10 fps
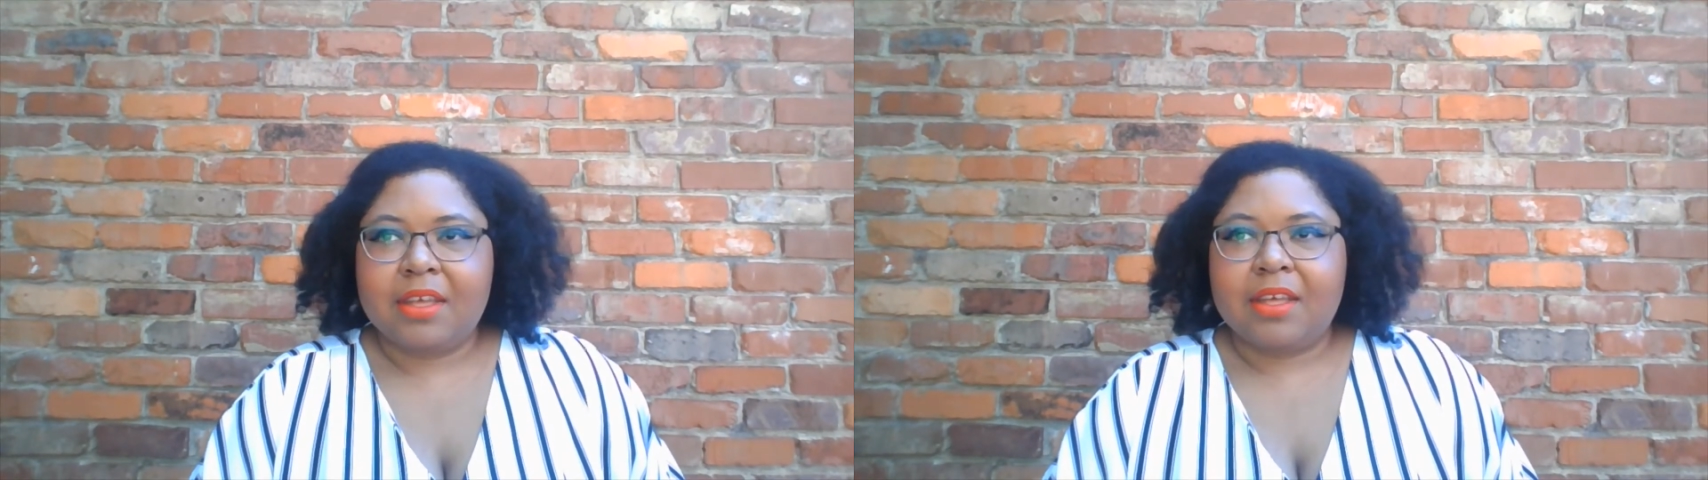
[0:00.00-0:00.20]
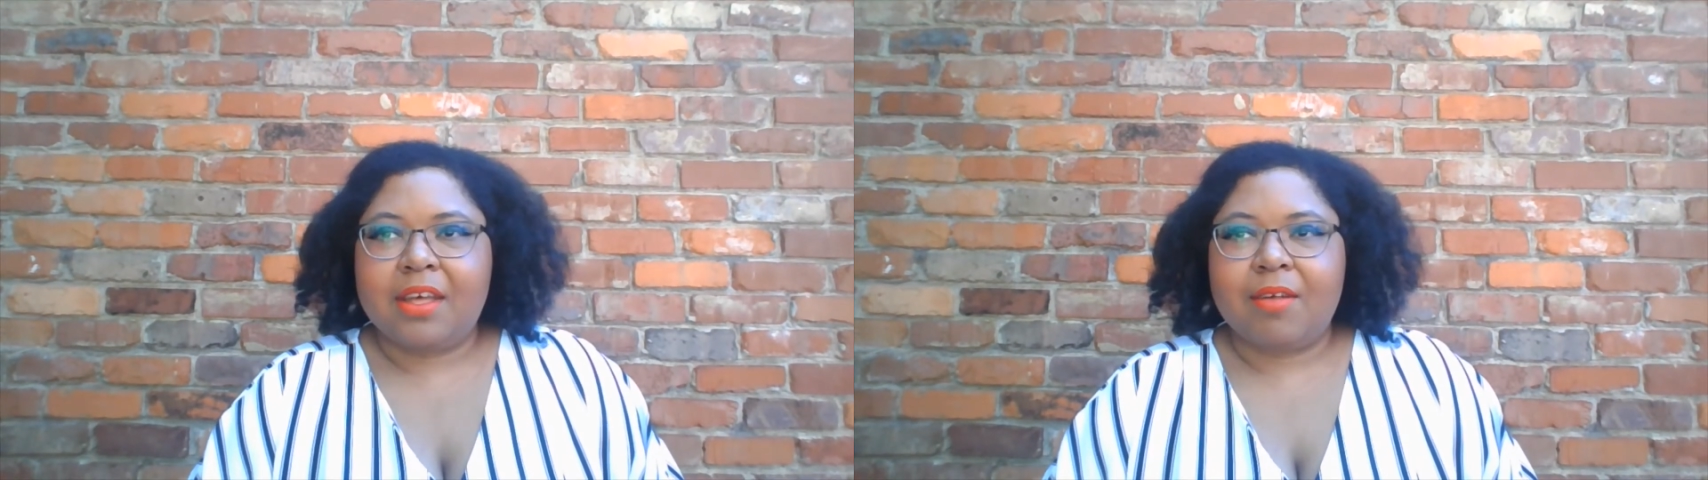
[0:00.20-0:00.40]

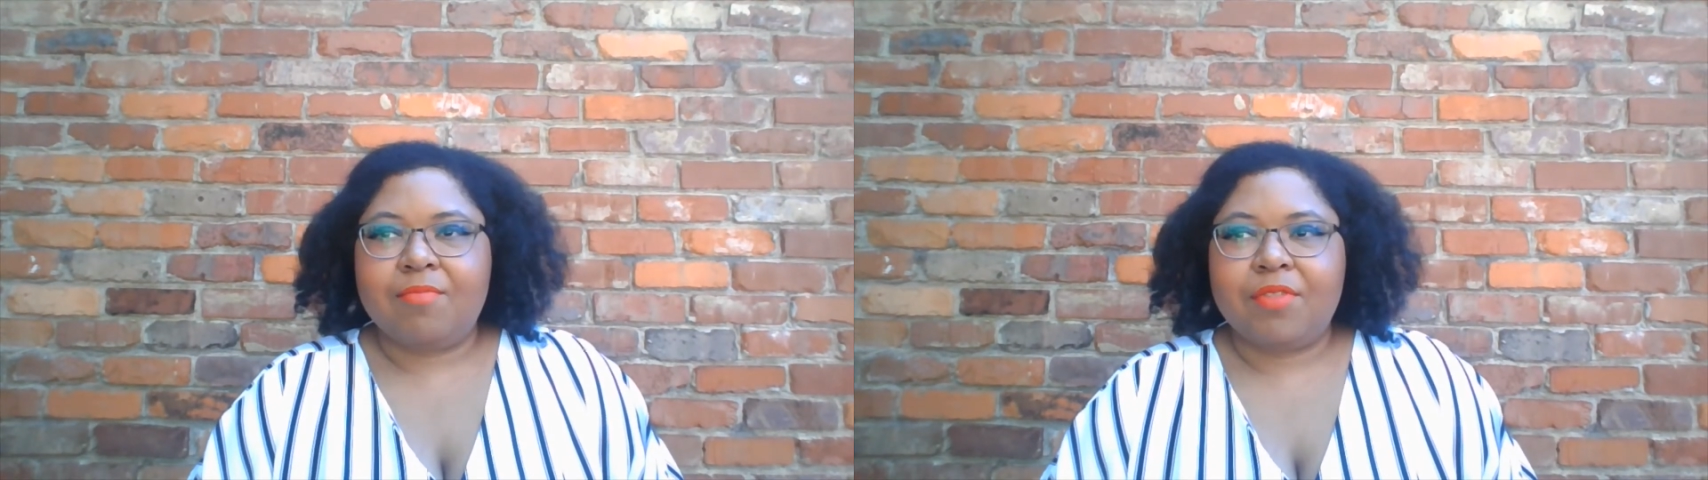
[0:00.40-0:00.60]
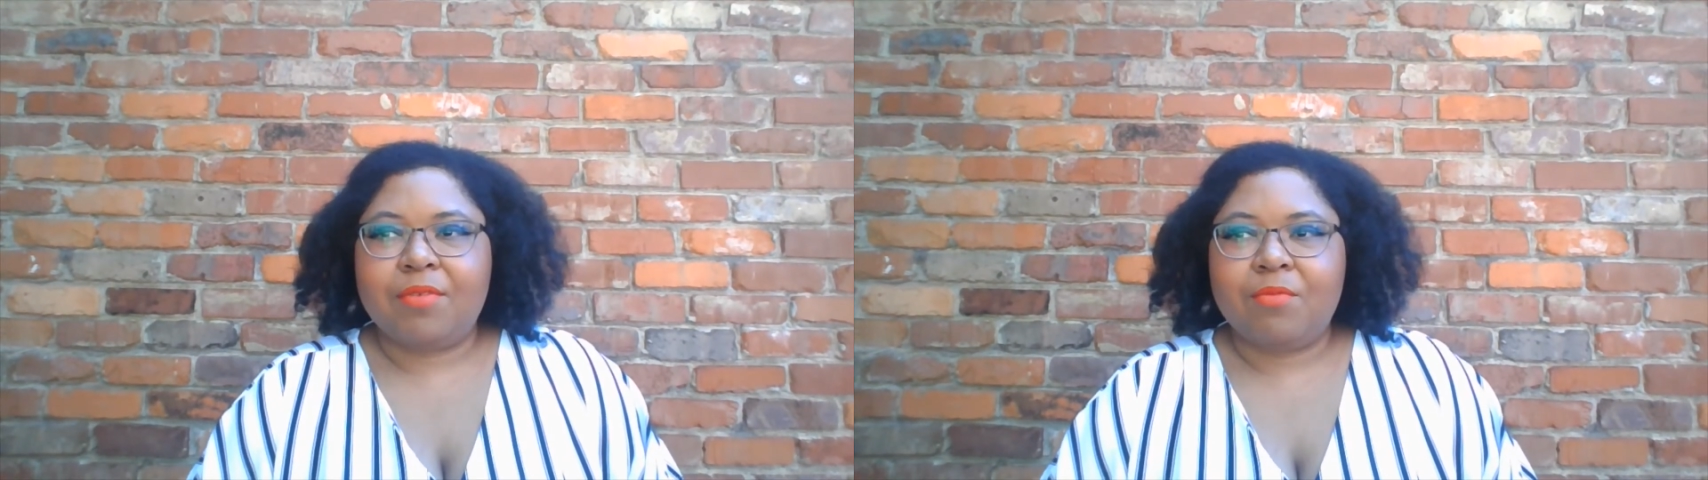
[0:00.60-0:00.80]

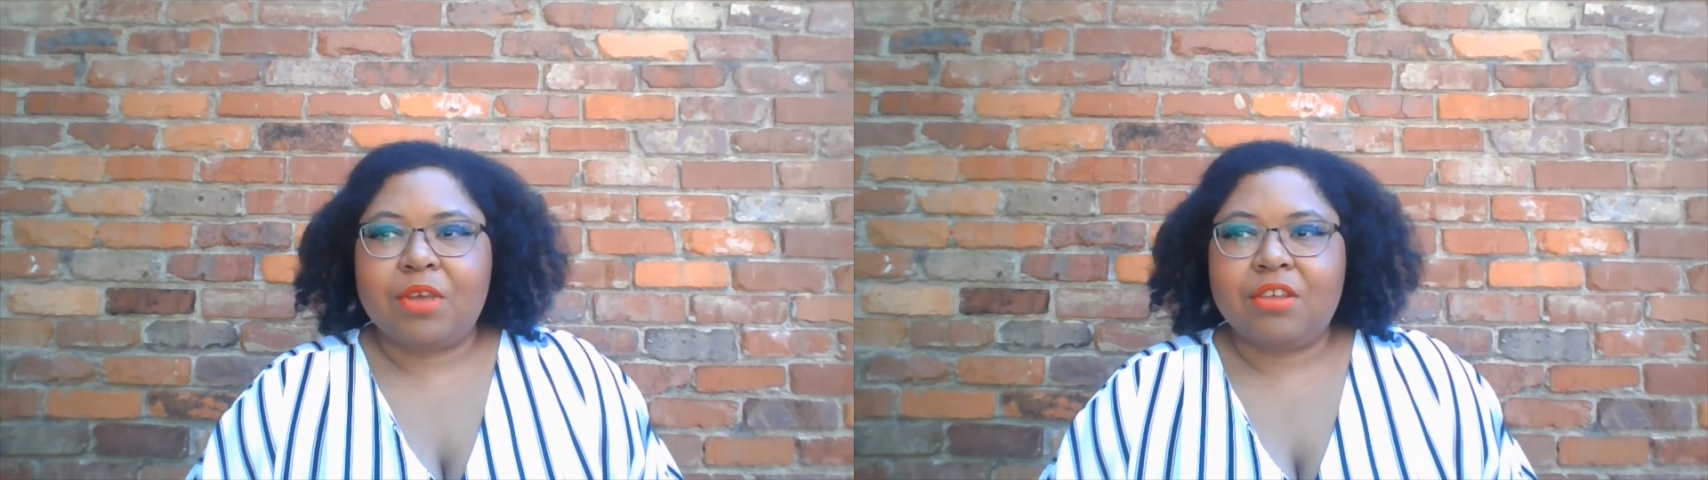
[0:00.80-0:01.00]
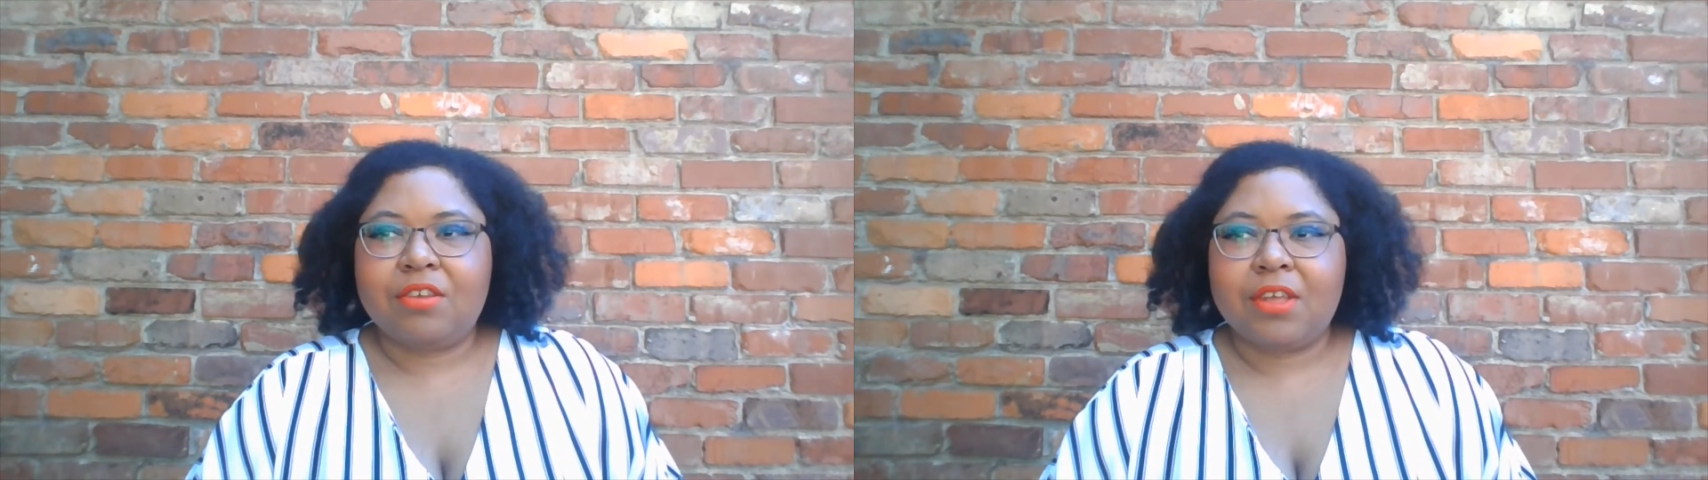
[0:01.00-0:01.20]
then
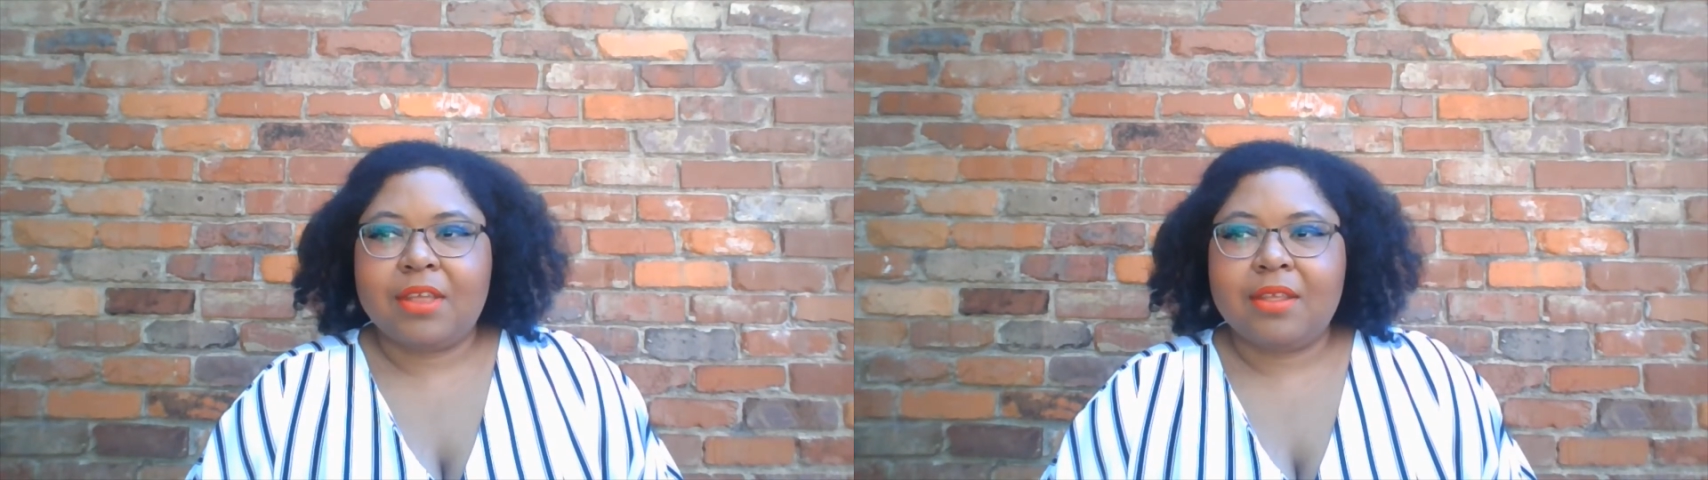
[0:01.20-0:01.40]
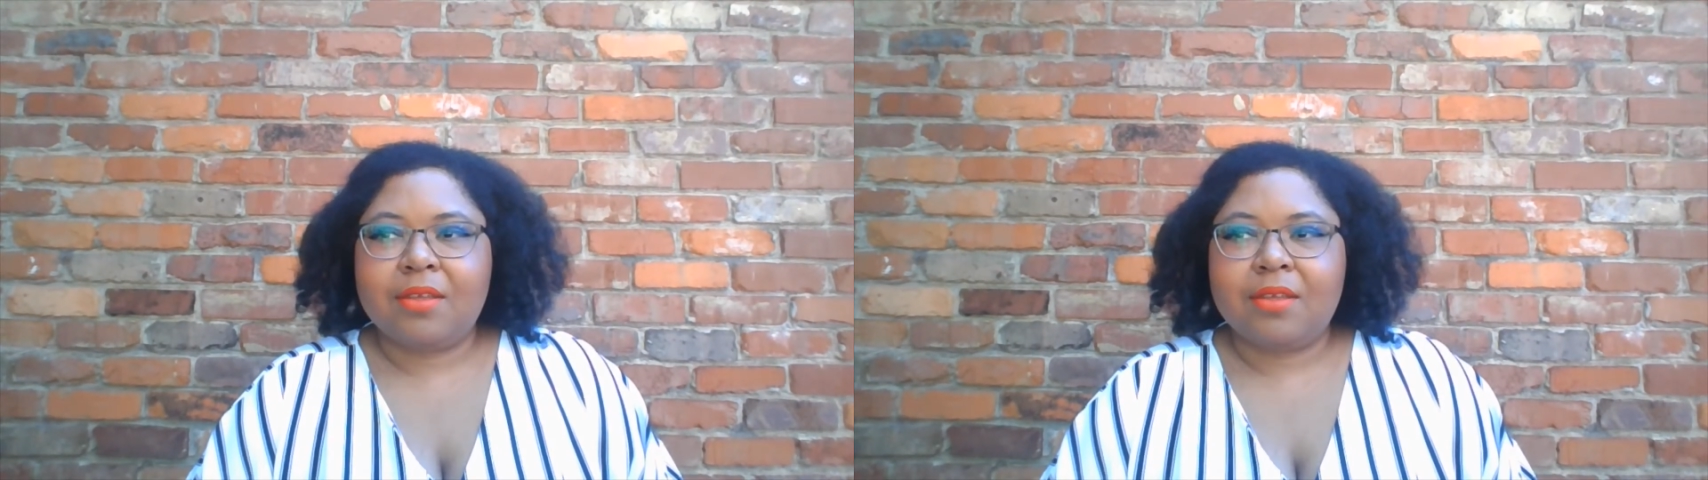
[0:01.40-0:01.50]
we should